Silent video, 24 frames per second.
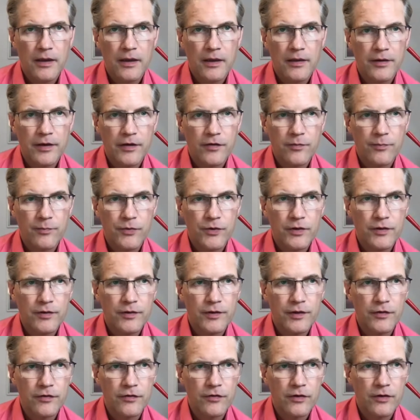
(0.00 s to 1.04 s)
Just put
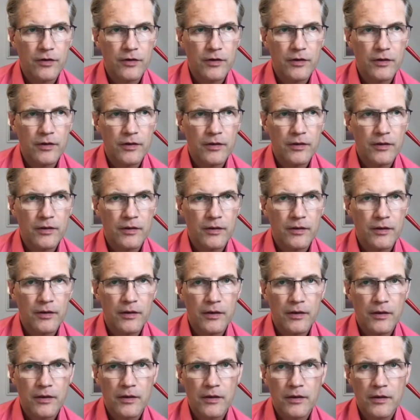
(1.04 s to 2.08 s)
this on.
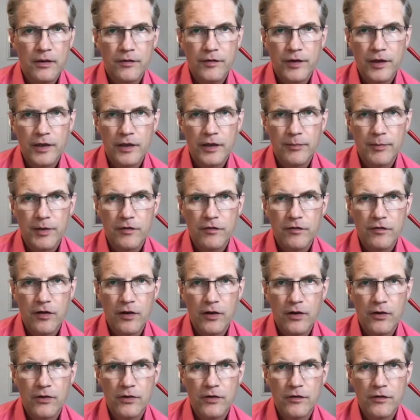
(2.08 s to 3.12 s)
Take it a bit
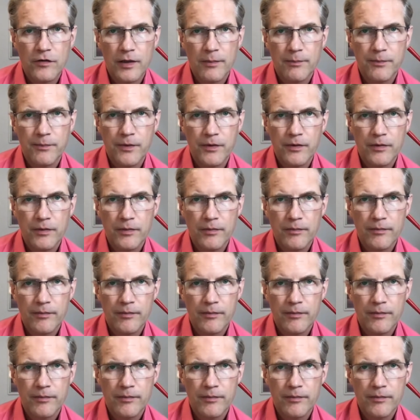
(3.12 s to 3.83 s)
slower tempo.